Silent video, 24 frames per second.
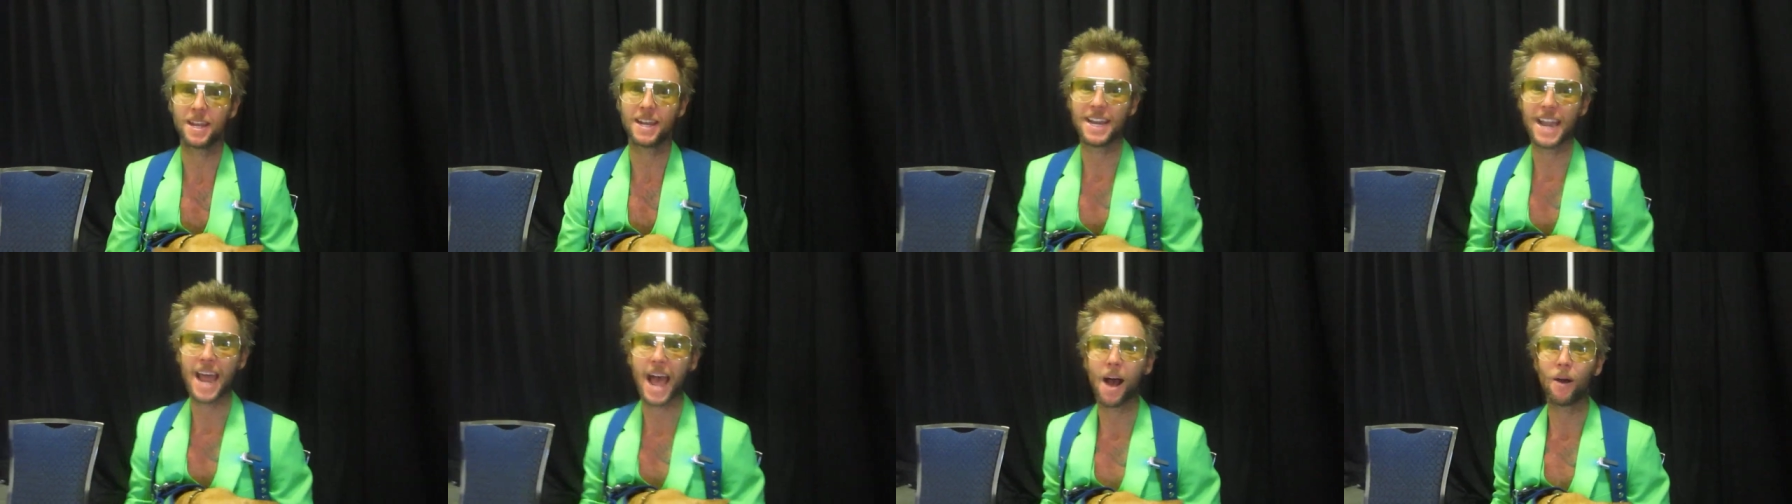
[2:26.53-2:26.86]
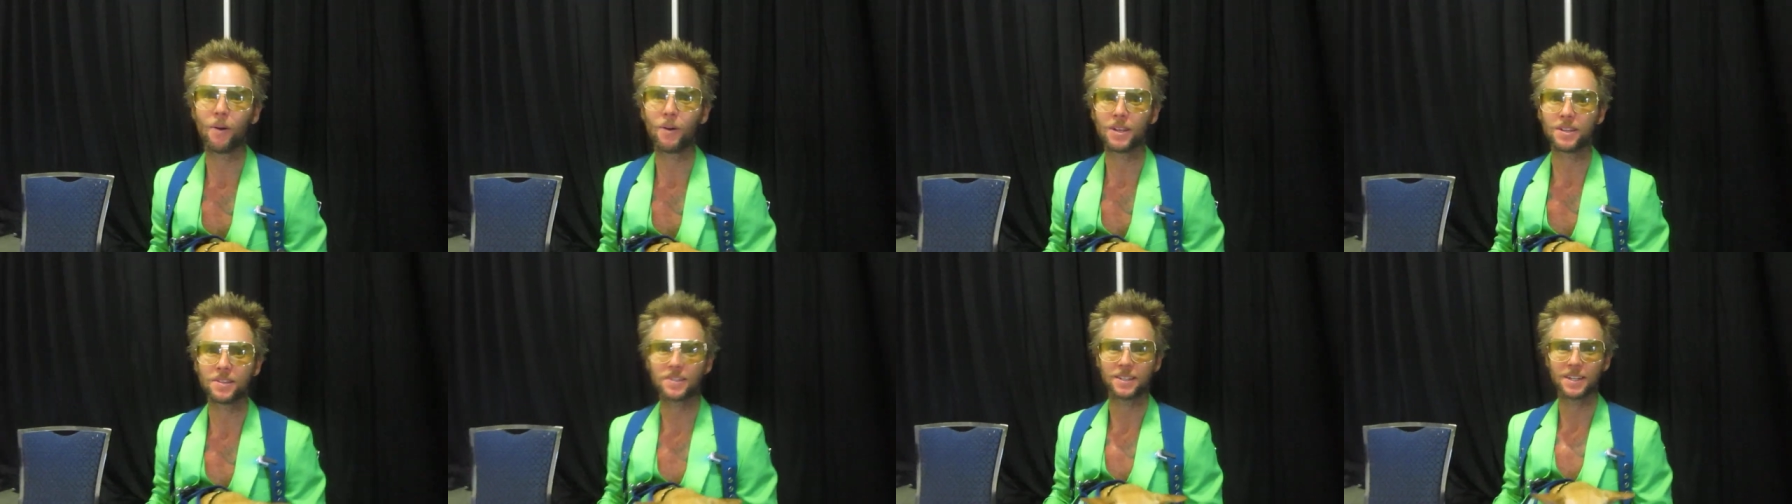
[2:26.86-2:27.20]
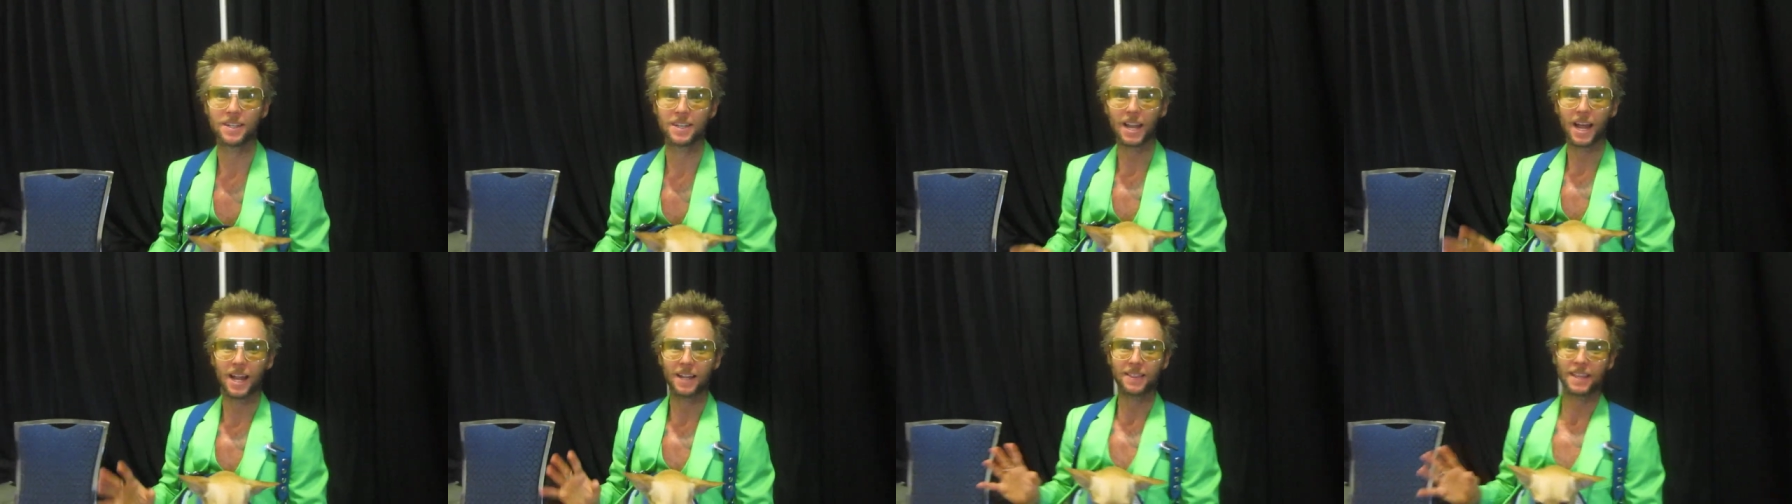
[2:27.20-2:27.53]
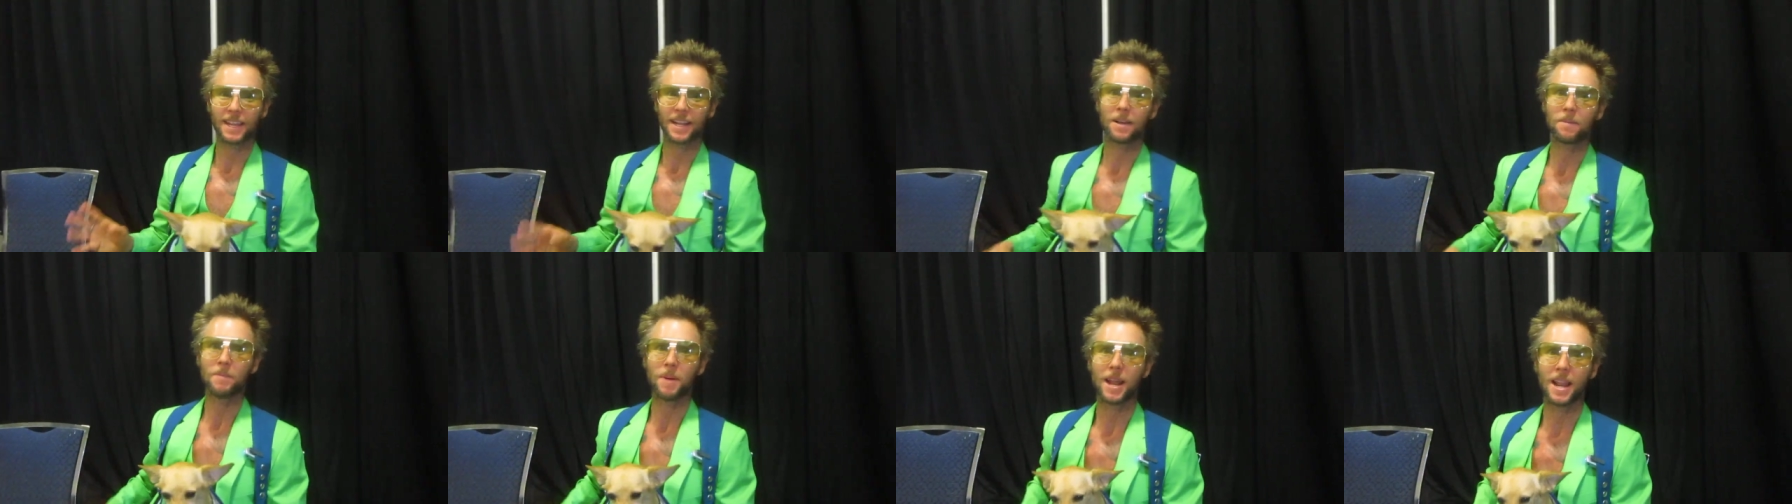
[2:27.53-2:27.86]
a nowist and not
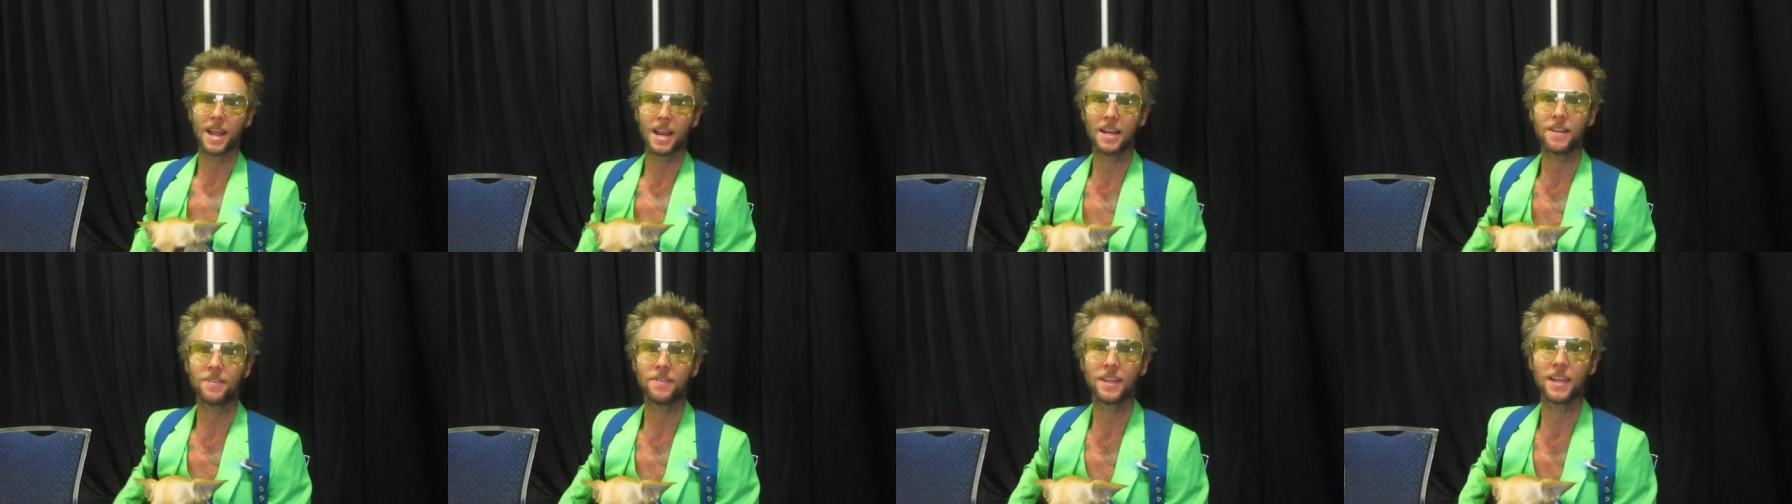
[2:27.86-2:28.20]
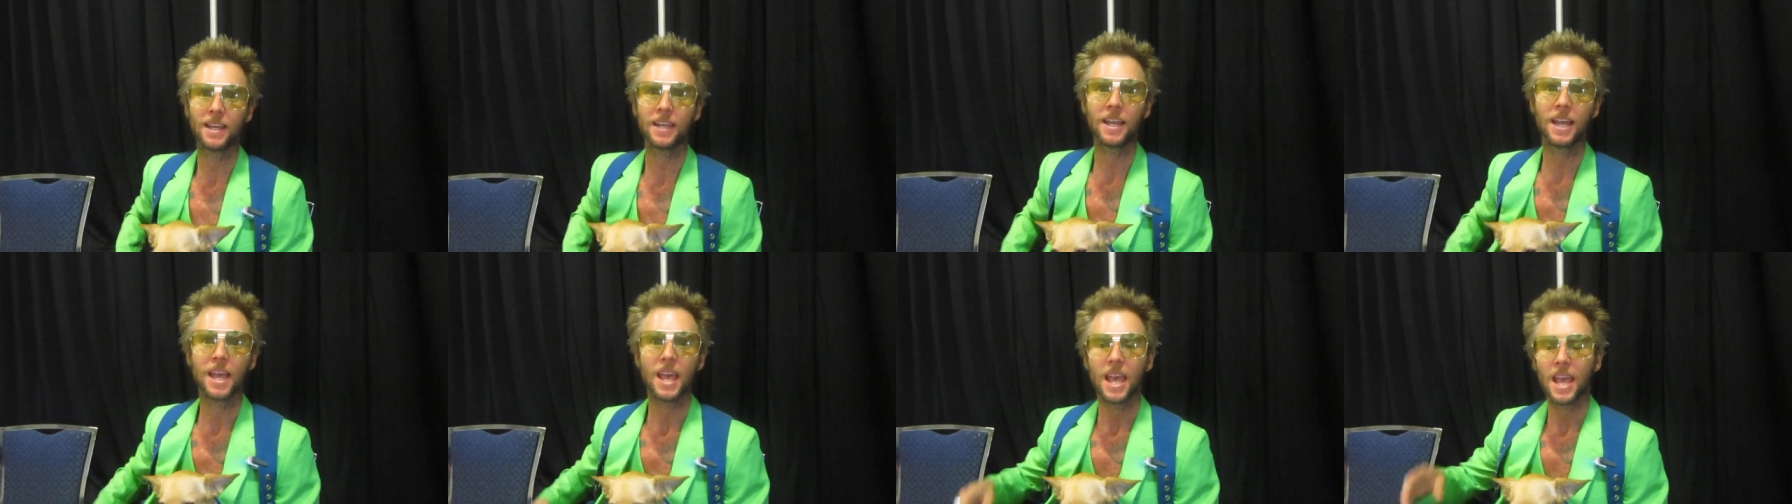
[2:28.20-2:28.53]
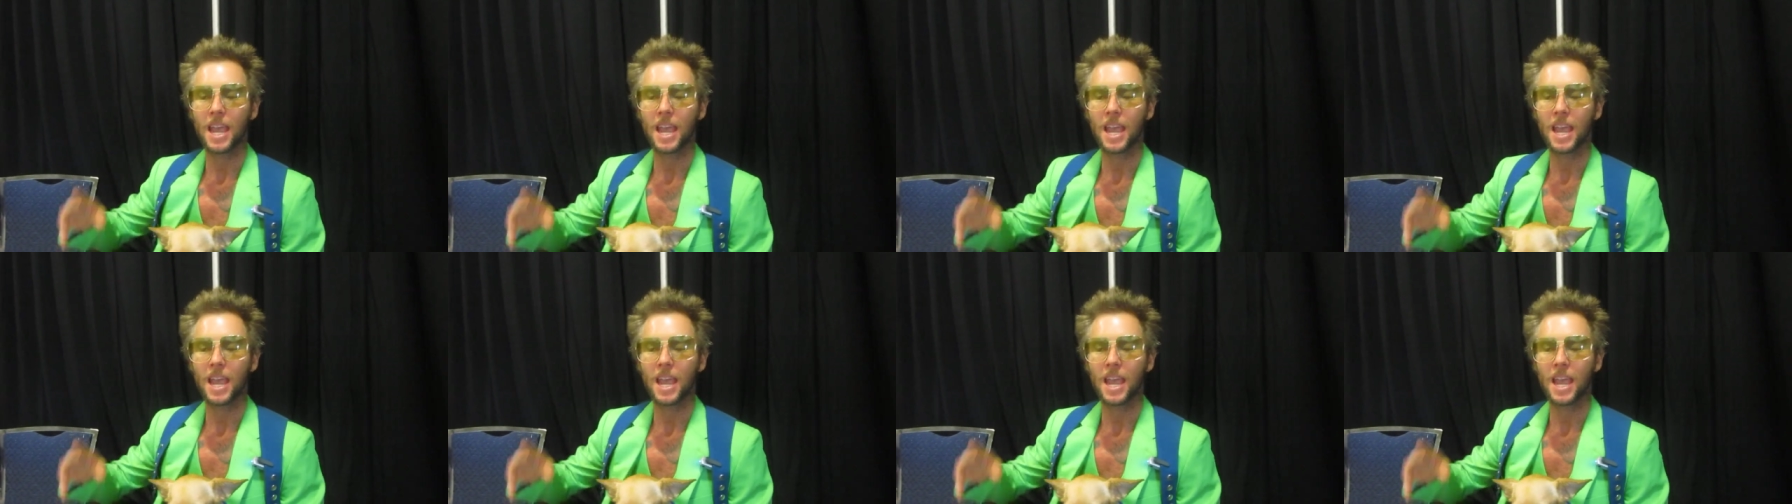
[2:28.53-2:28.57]
think about anything.